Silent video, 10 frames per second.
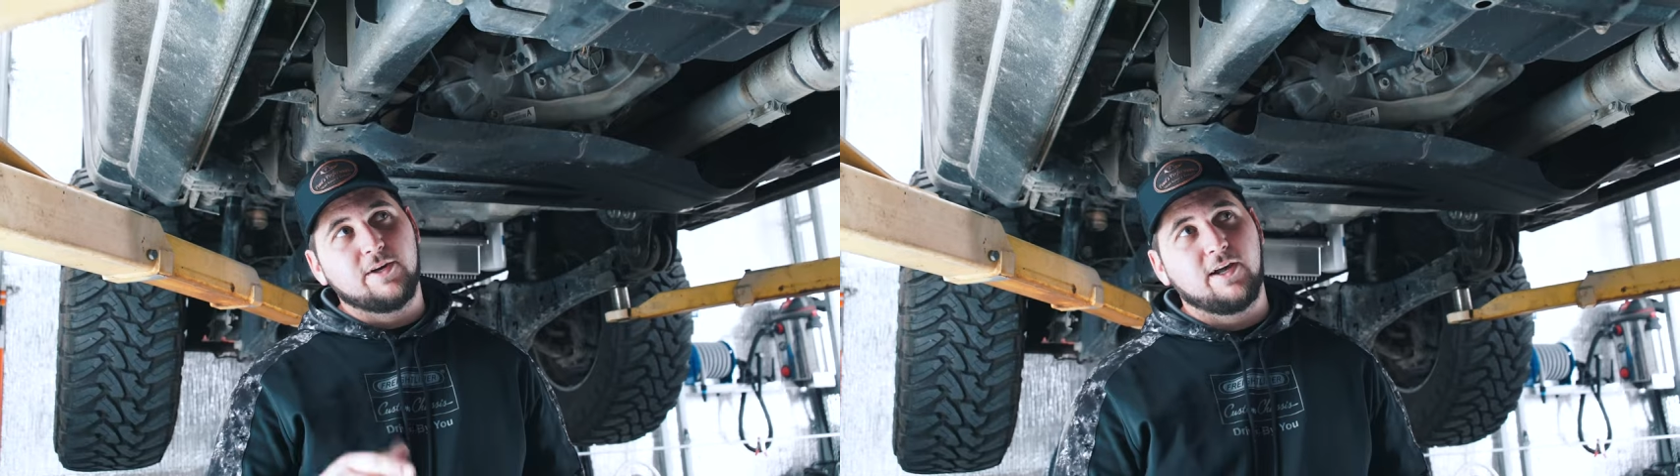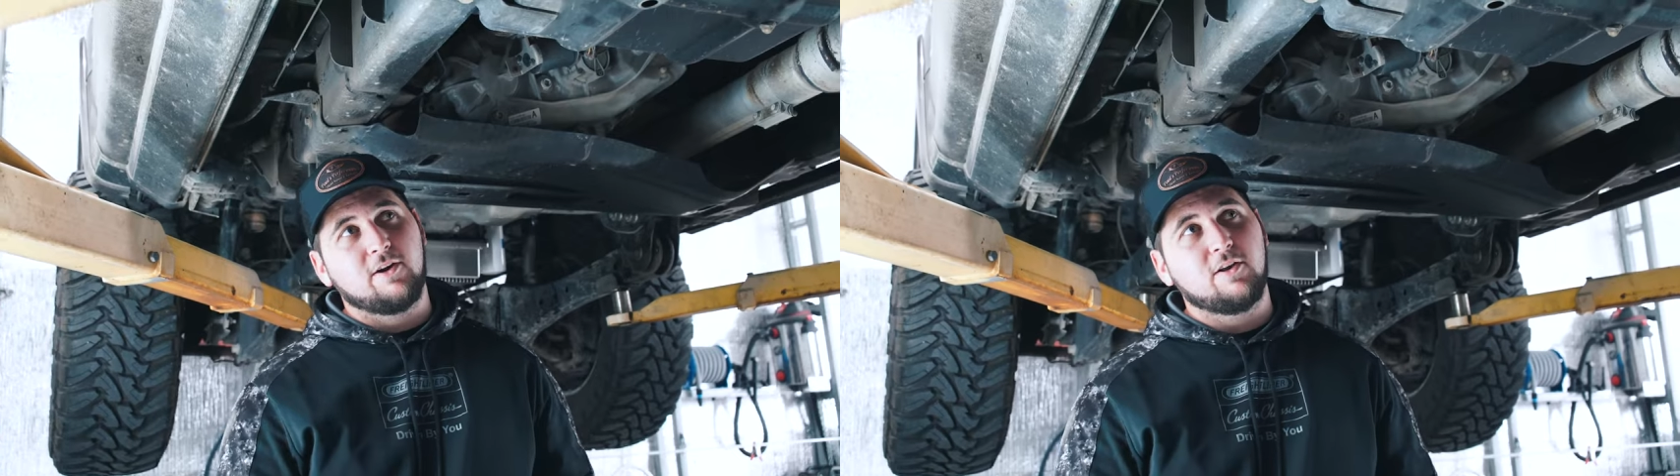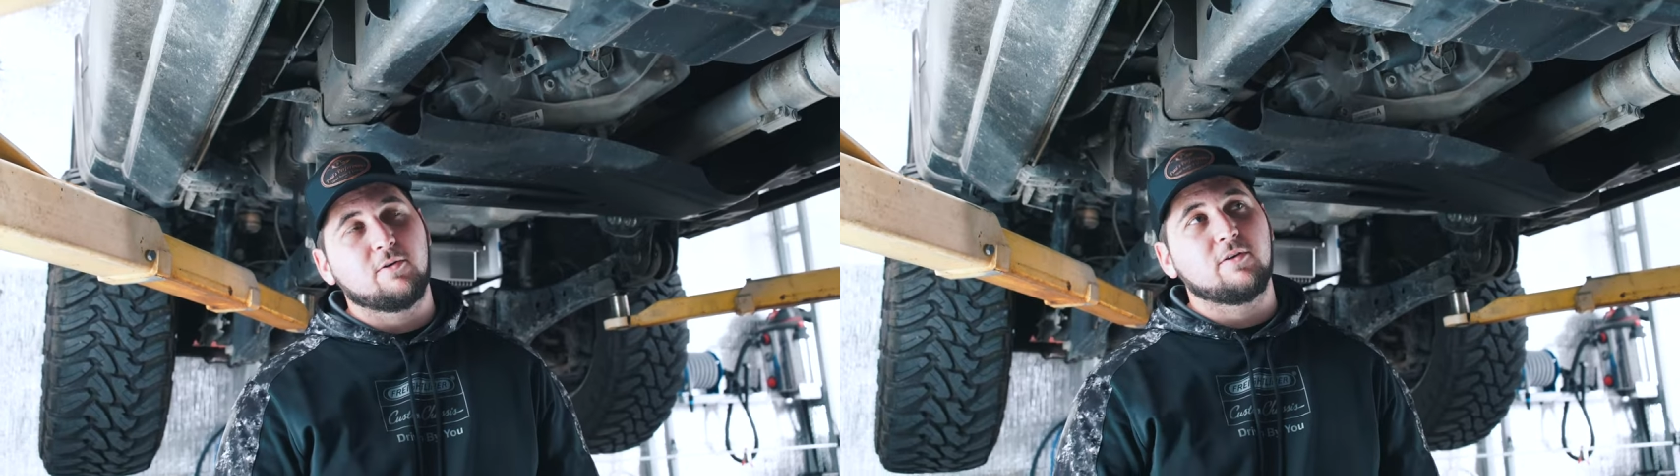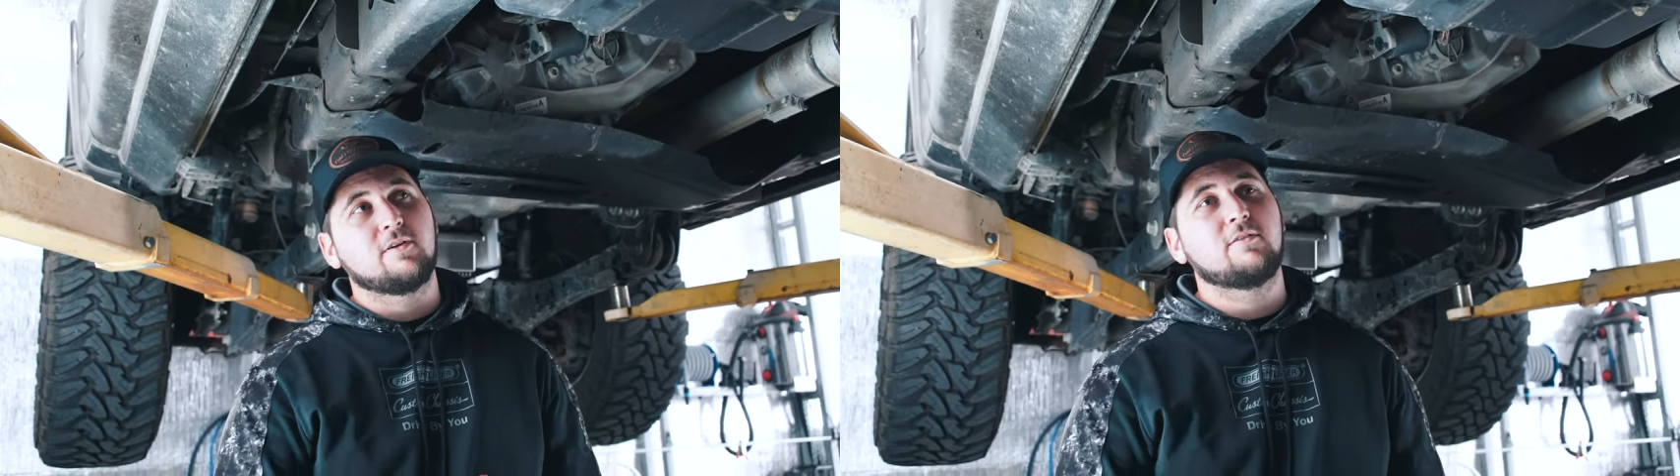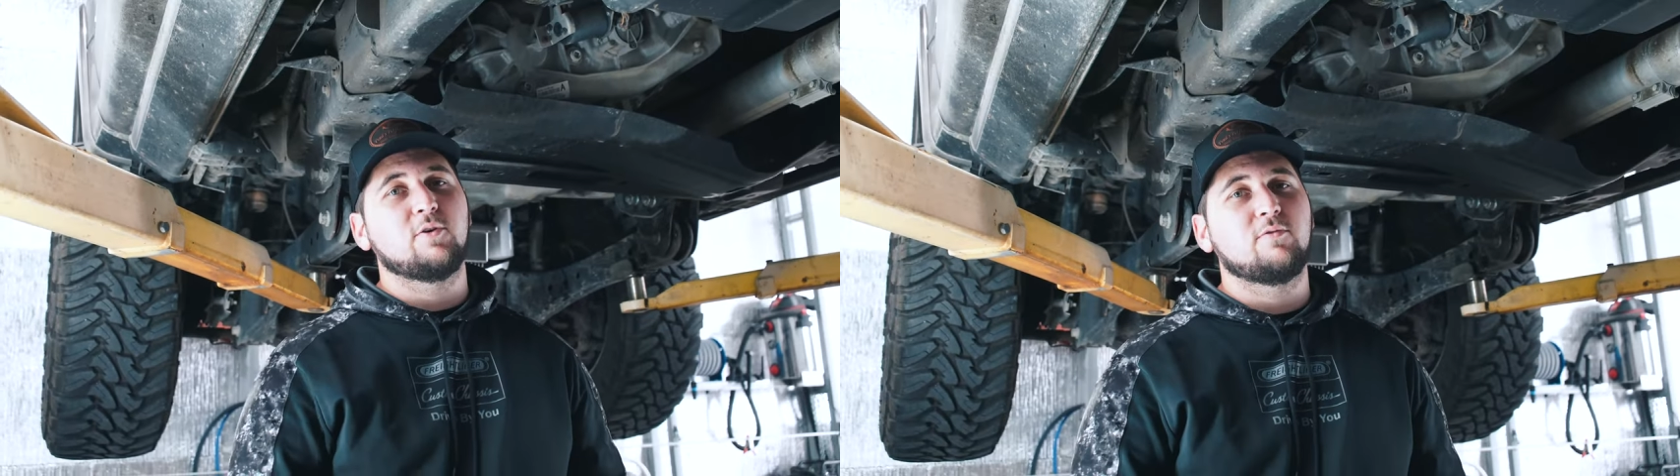We got our
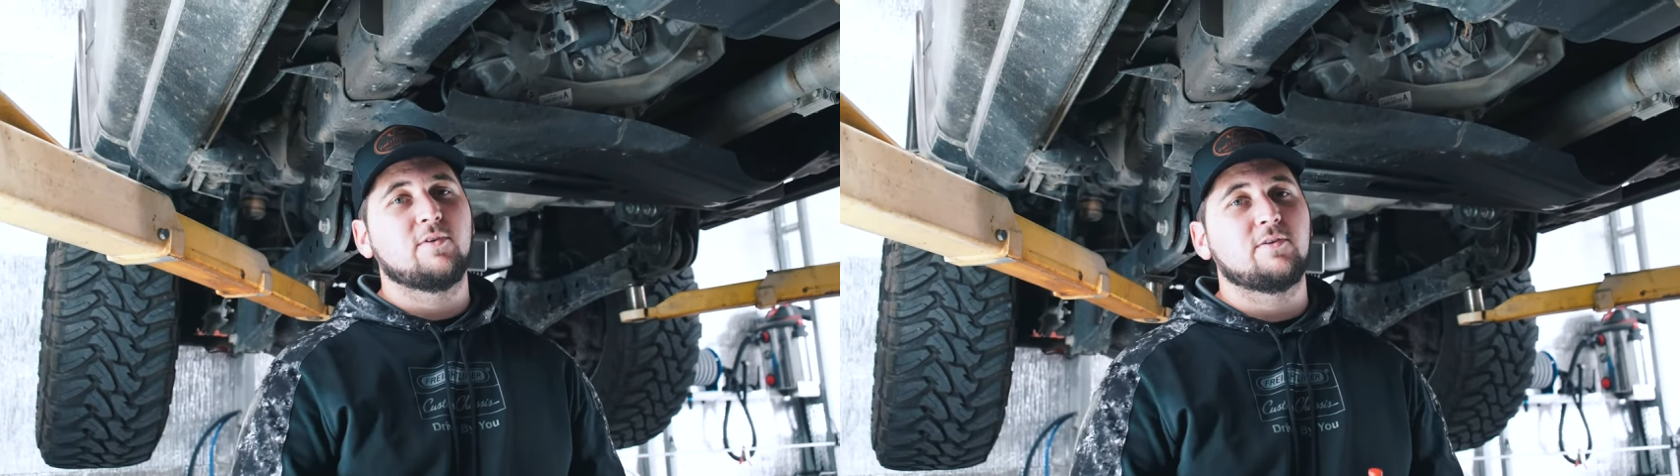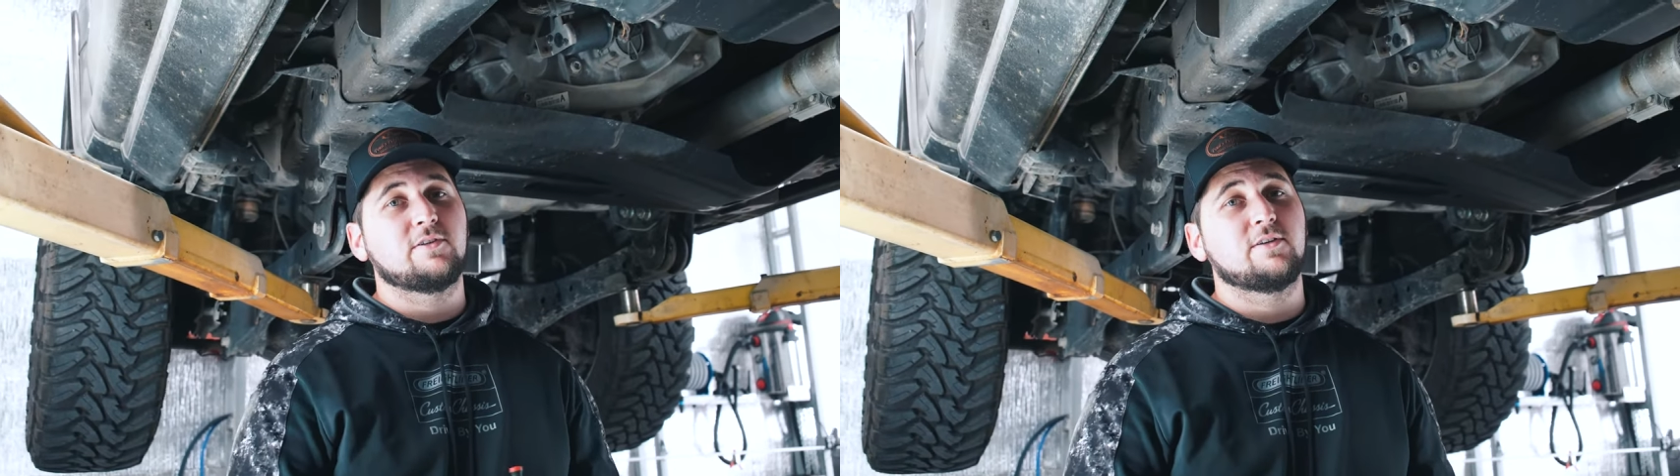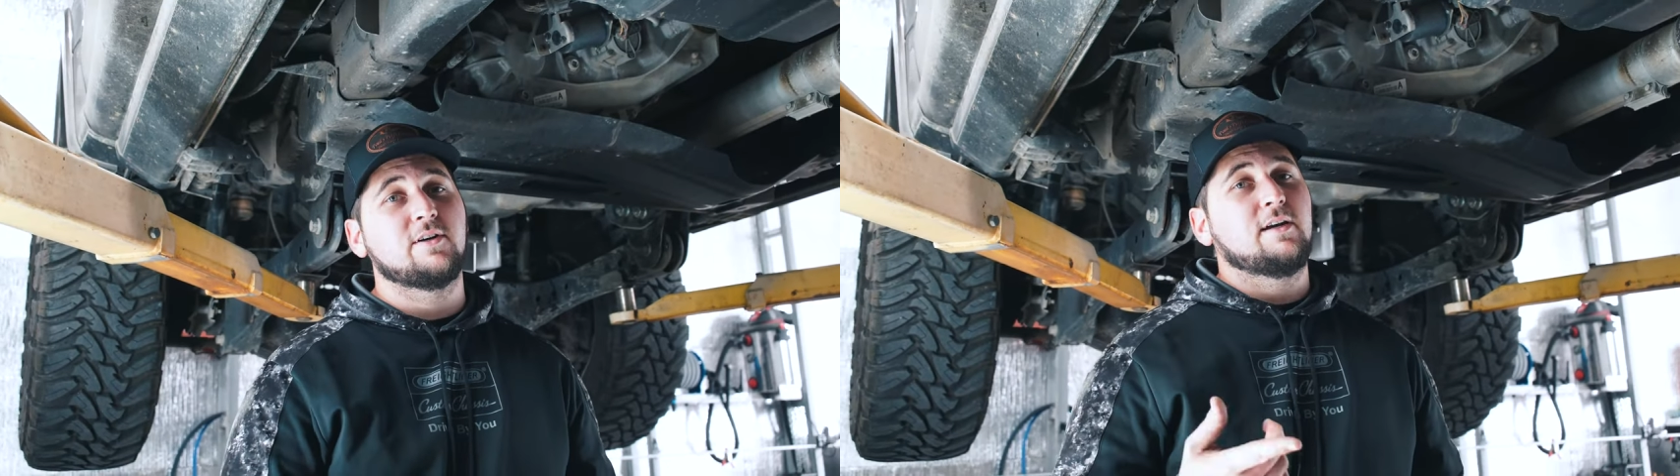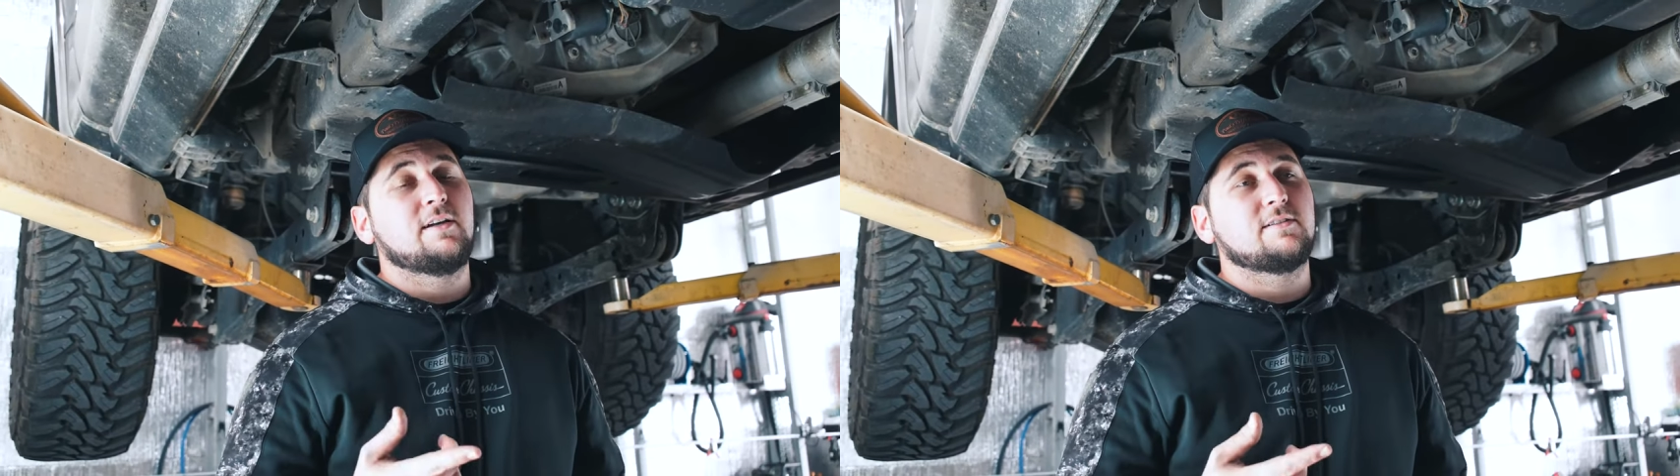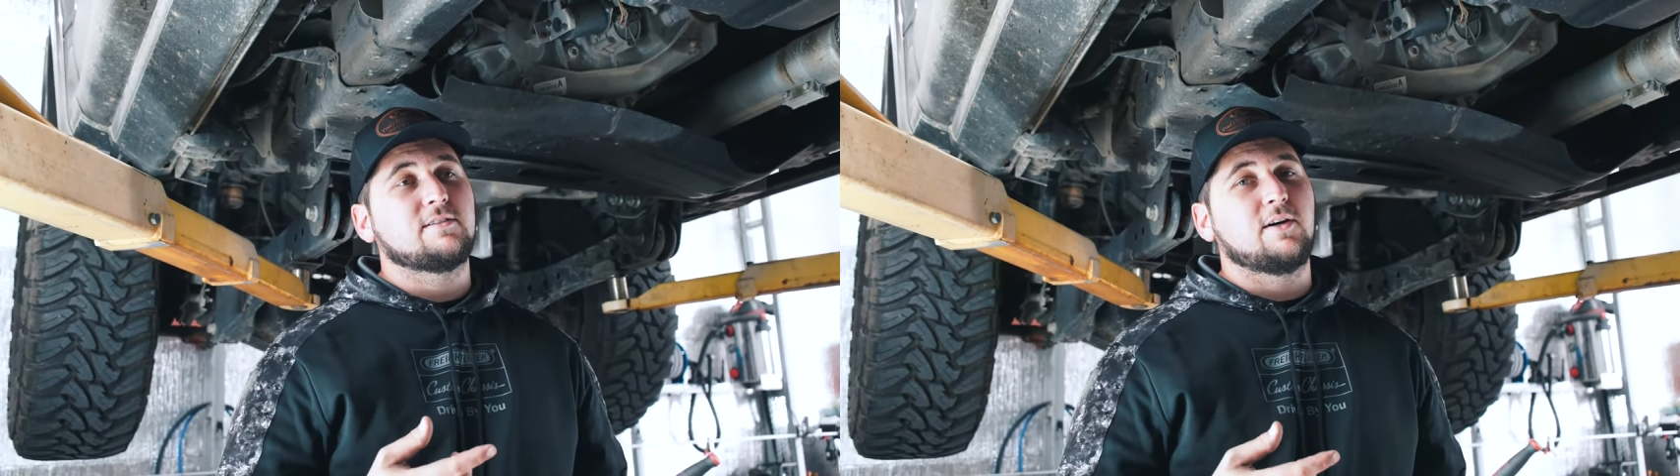lower fuel filter
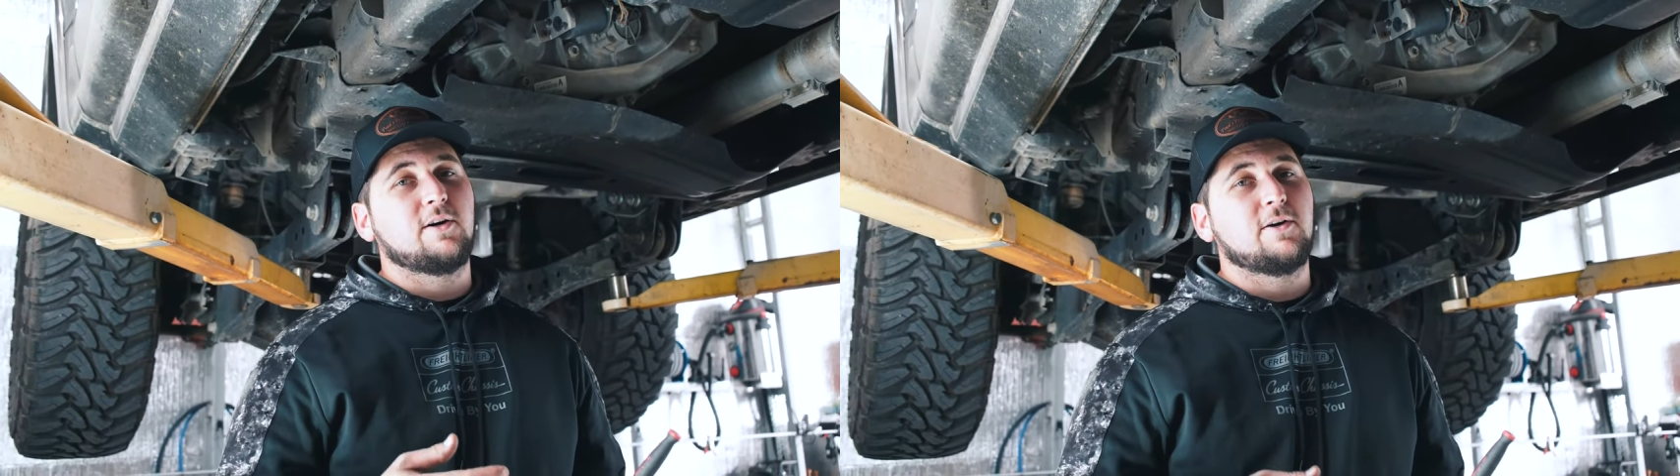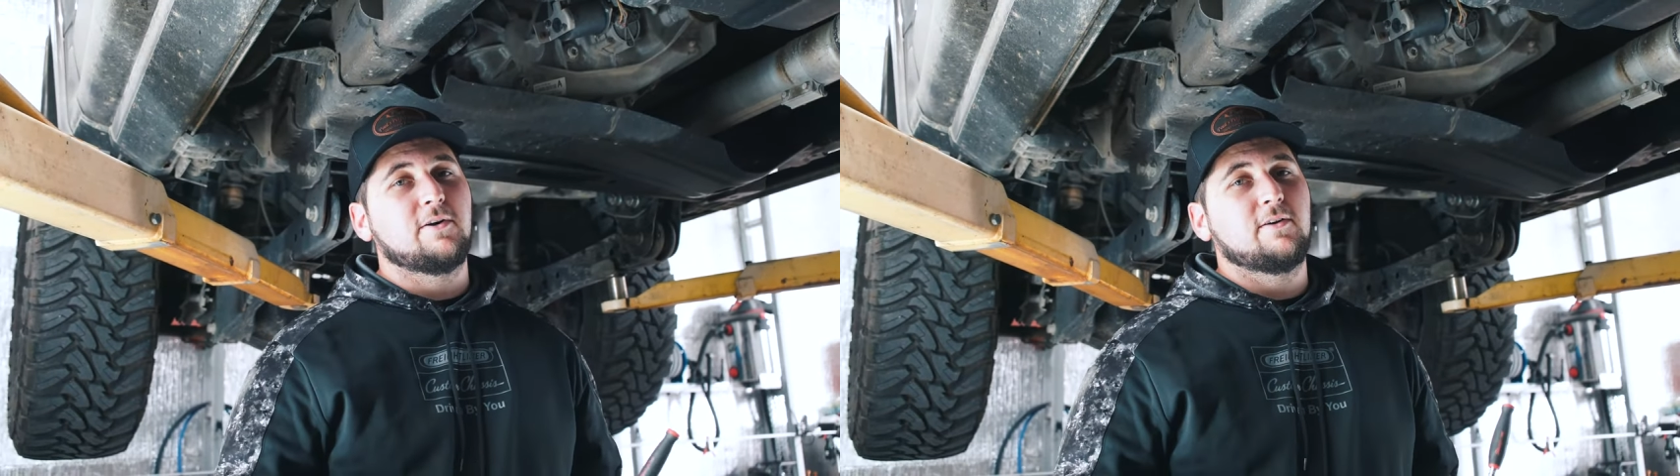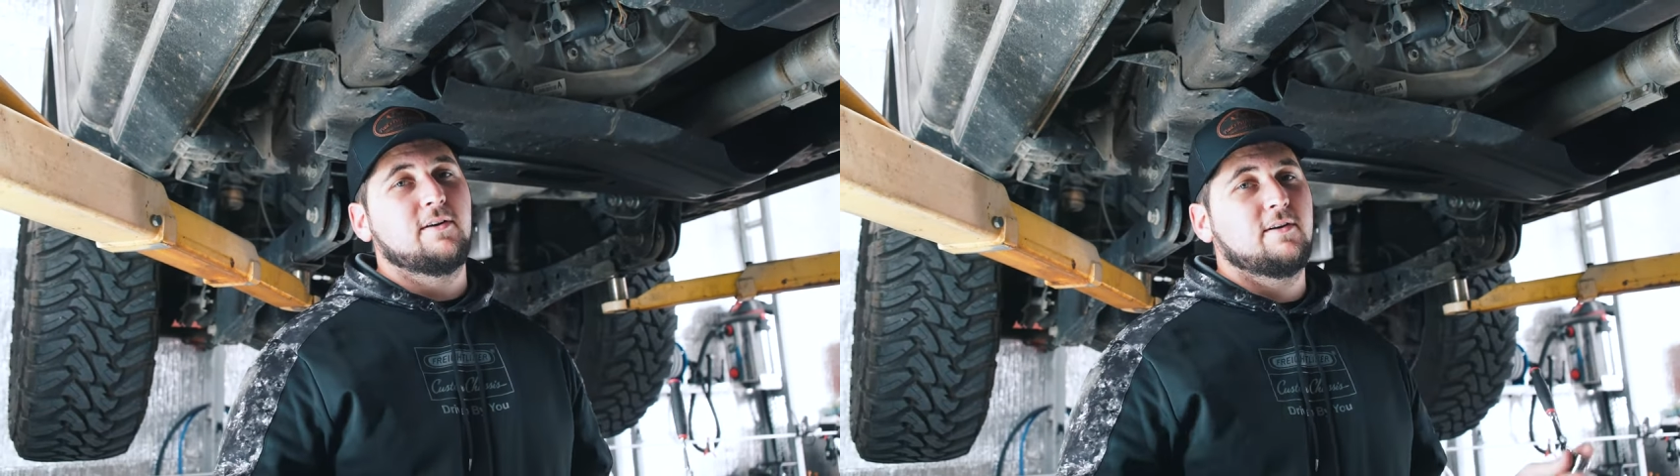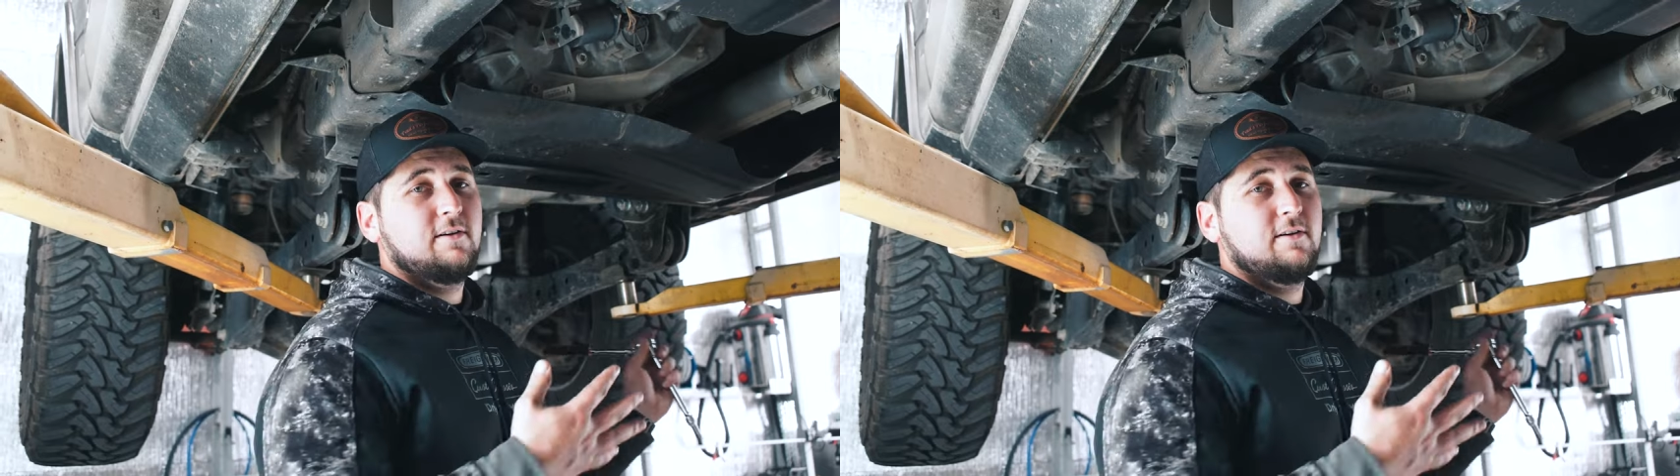installed,